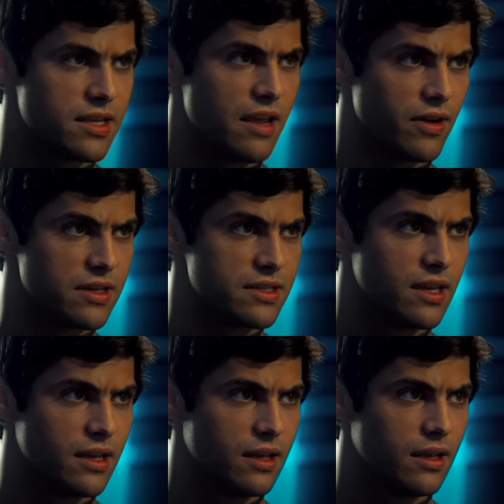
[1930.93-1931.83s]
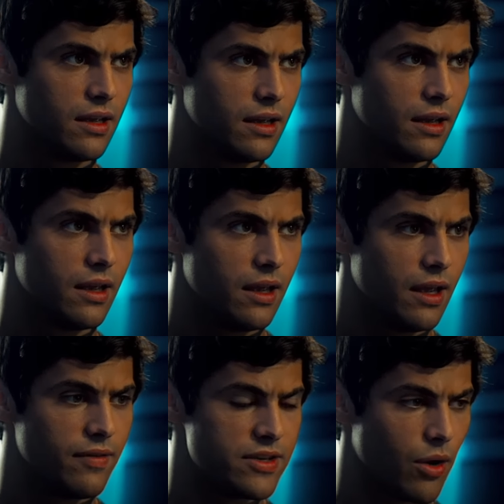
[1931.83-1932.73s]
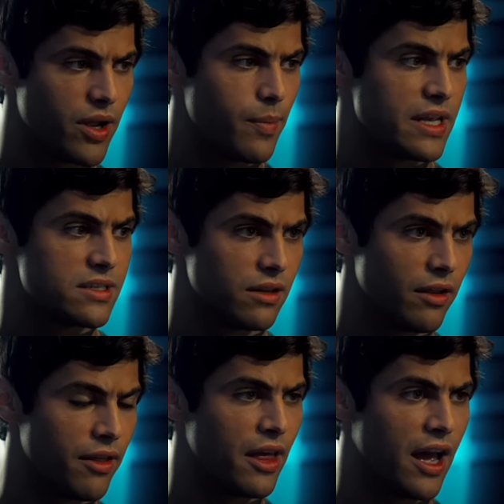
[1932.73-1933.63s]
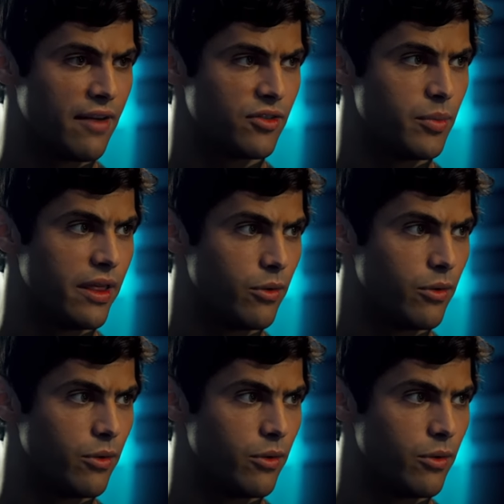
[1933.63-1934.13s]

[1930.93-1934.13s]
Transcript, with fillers: save us. If he's going up against Lilith, I have to be